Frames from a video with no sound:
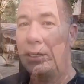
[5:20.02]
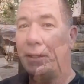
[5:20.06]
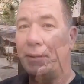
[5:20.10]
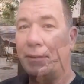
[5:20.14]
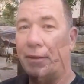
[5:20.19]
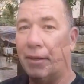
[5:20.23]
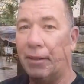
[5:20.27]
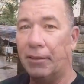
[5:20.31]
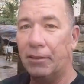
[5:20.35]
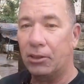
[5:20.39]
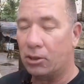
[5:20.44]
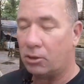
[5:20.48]

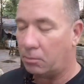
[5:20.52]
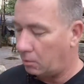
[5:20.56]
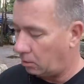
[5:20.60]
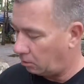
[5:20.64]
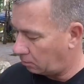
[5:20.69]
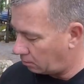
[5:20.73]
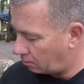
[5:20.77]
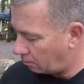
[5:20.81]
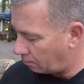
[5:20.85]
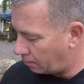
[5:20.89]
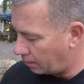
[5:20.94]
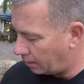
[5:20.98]
condensed
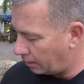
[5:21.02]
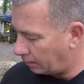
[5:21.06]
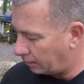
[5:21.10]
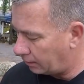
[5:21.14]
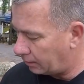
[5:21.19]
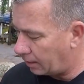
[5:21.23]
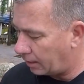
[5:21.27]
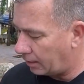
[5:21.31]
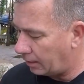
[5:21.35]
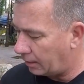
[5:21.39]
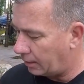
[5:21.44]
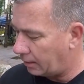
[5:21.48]
milk or
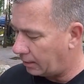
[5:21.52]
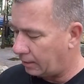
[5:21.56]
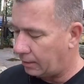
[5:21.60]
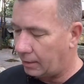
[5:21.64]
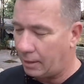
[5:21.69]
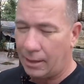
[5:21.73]
anything in it,